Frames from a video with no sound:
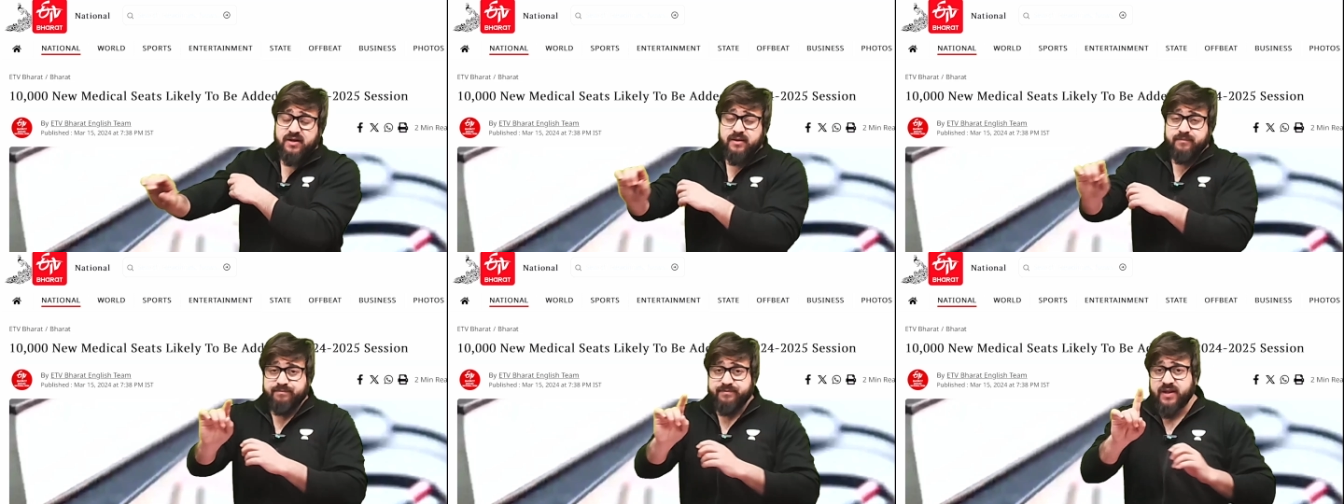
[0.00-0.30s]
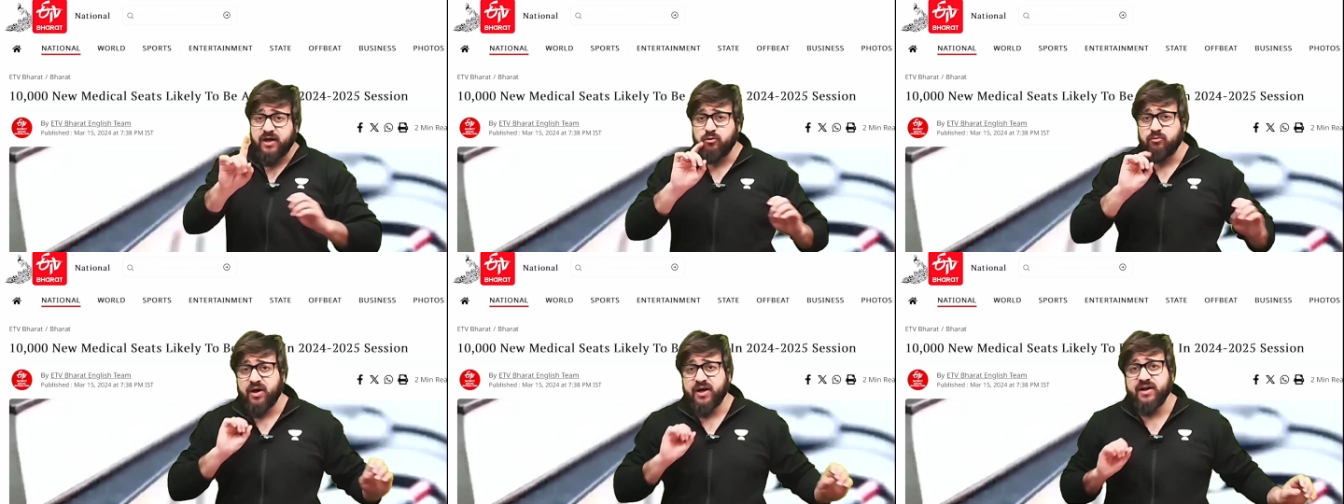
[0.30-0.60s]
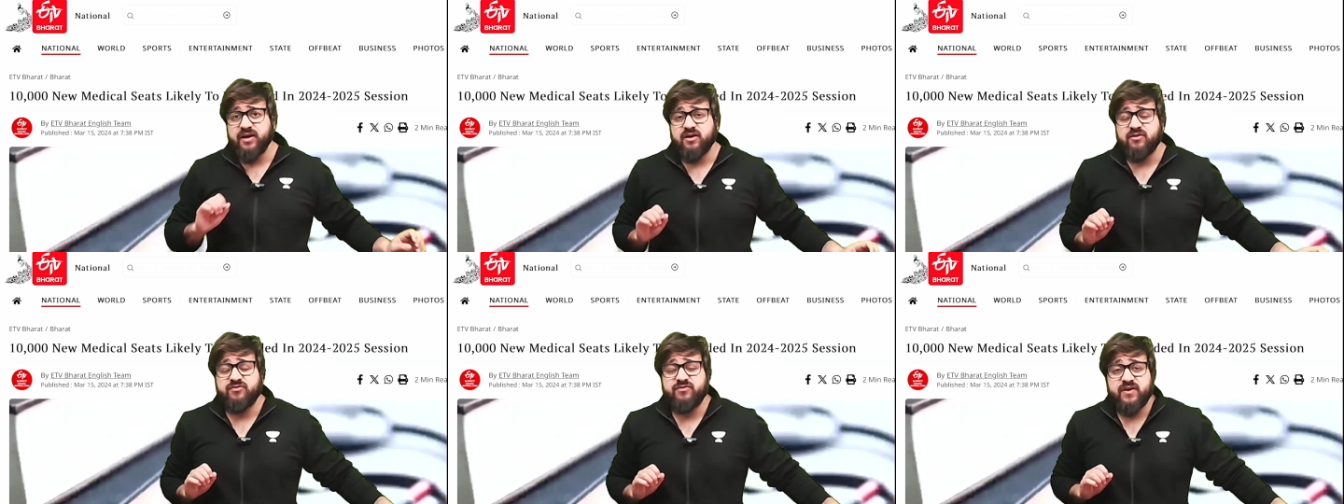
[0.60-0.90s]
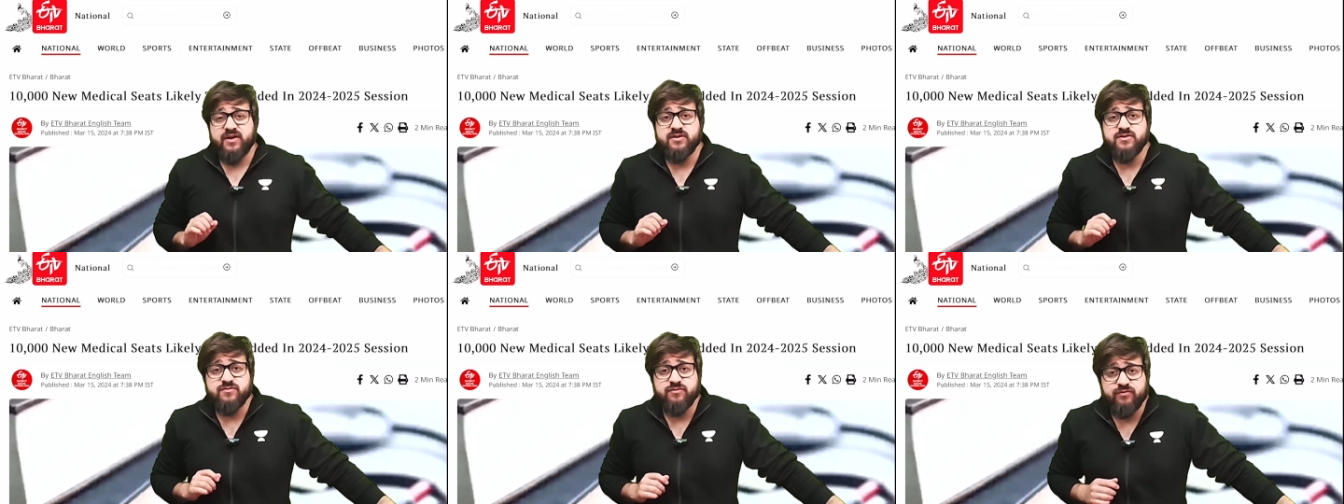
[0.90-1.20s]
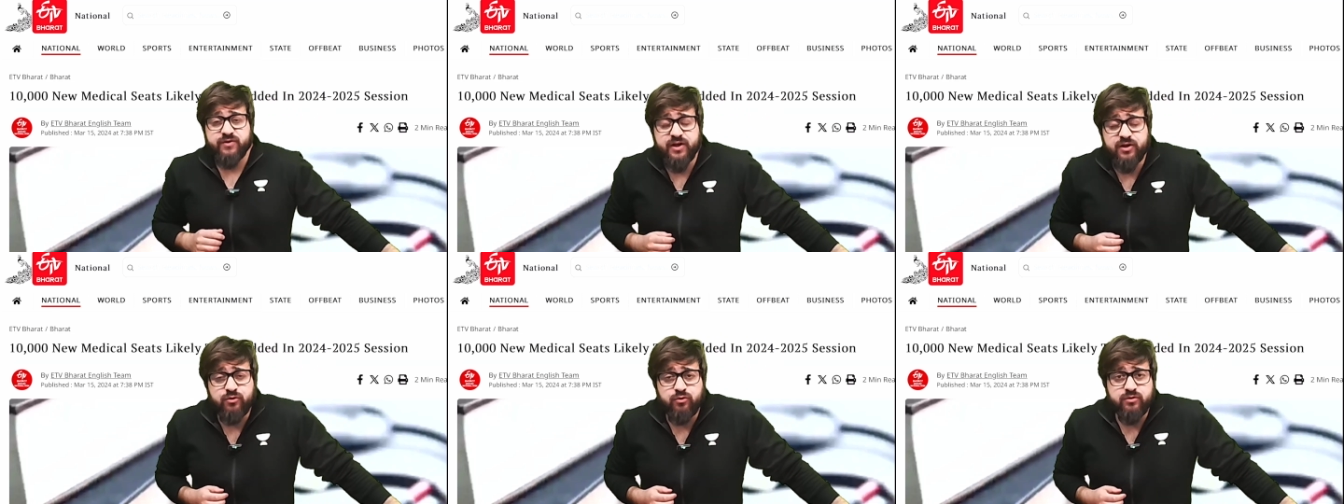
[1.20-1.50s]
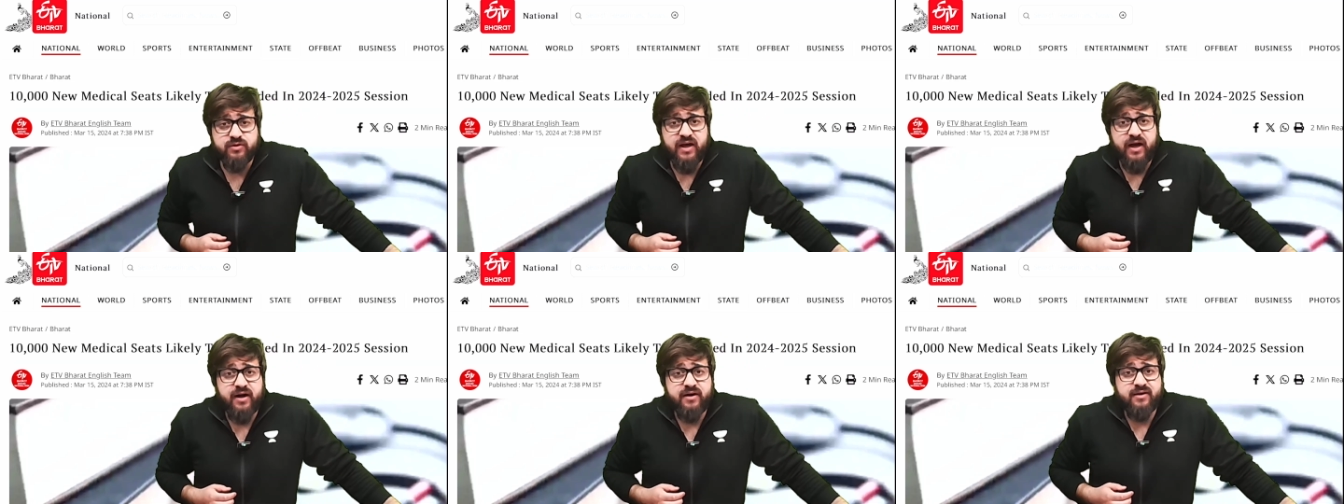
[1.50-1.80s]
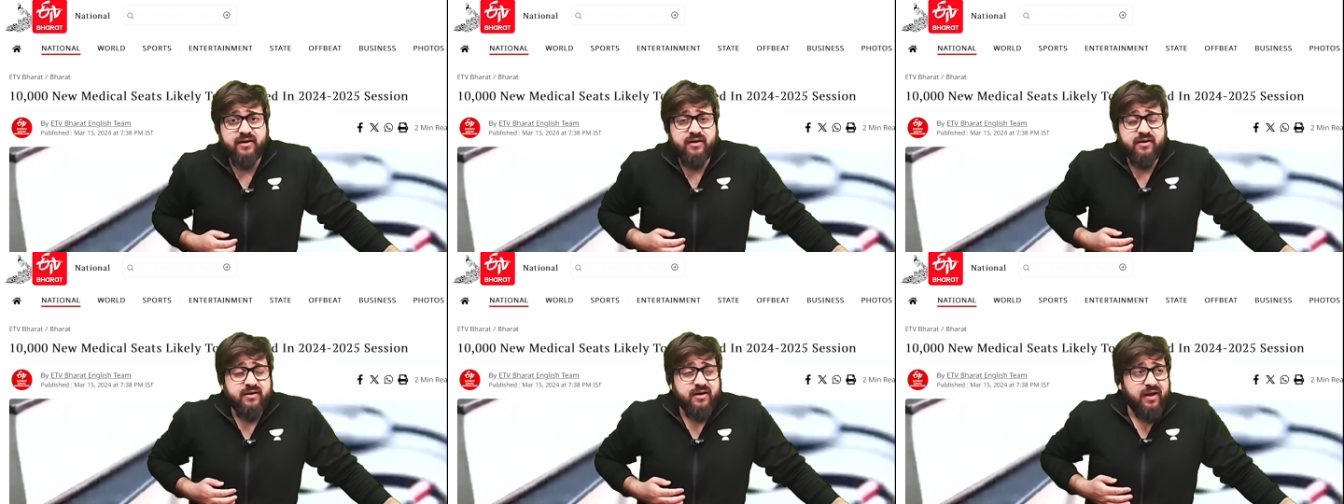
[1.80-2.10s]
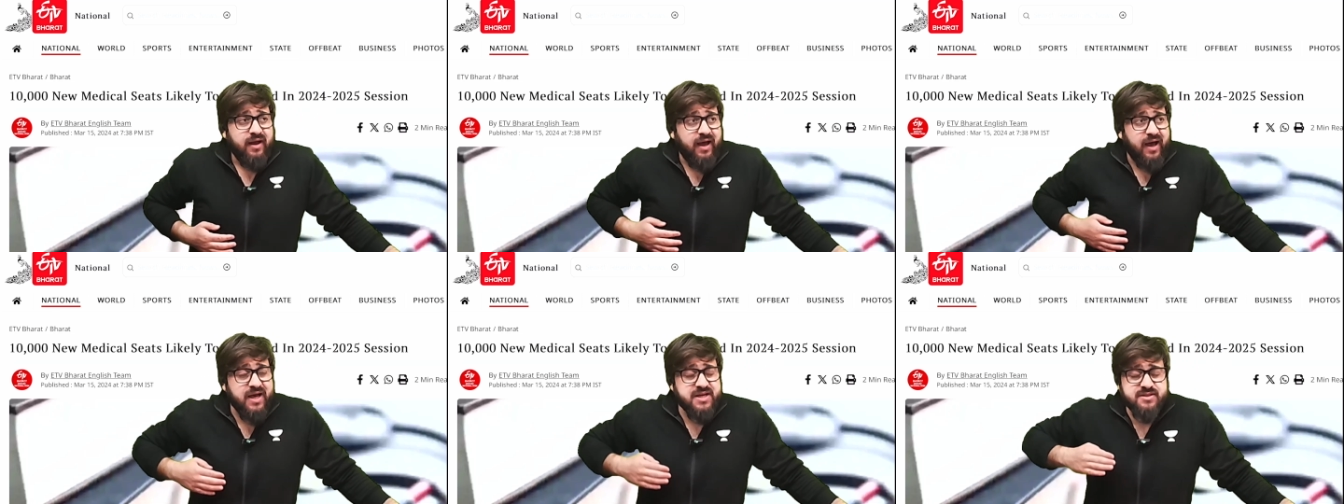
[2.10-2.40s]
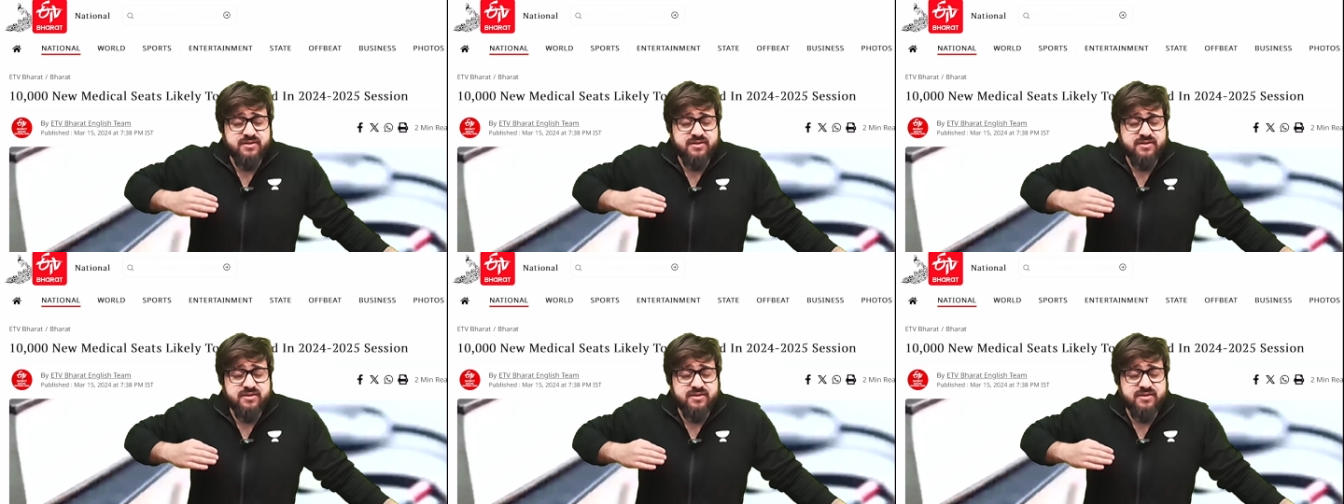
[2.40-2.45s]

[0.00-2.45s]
Now, my dear friends, we know that as